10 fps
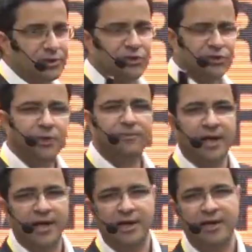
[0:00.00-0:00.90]
do
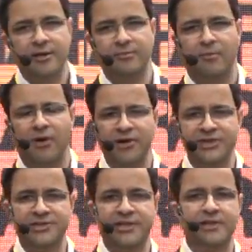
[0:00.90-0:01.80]
apply modern
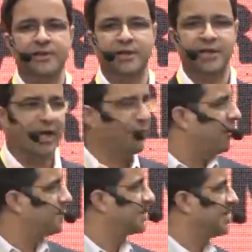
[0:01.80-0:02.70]
engineering,
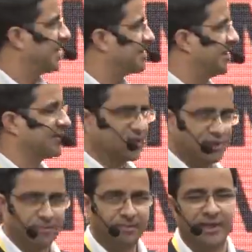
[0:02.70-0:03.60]
DevOps, CI/CD
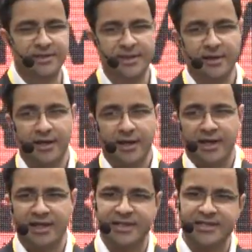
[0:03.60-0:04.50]
structure in place.
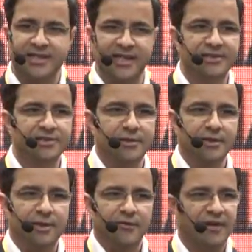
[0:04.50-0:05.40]
In this case,
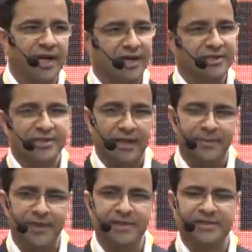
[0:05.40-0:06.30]
we had a
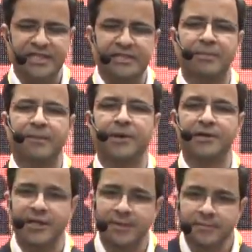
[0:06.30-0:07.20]
separate 6-member
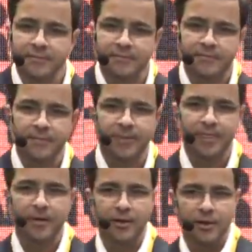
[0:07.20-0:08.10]
team
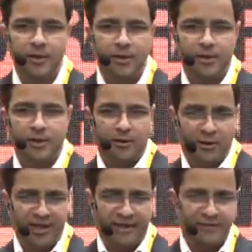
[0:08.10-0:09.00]

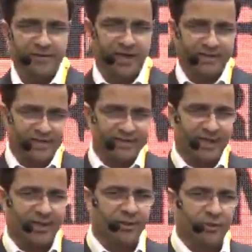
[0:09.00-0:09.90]
on DevOps CI/CD
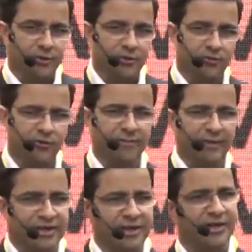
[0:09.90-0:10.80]
side who were
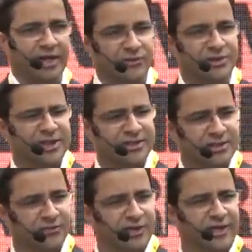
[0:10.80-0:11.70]
making gradual
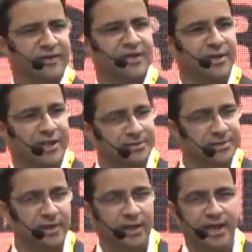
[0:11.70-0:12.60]
changes, working with the
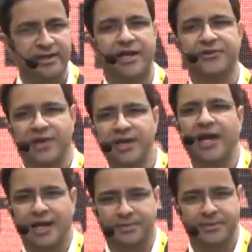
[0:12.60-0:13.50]
teams, and that really
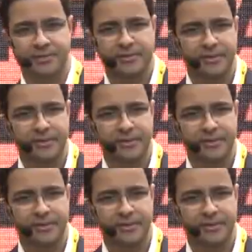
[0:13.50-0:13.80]
helped.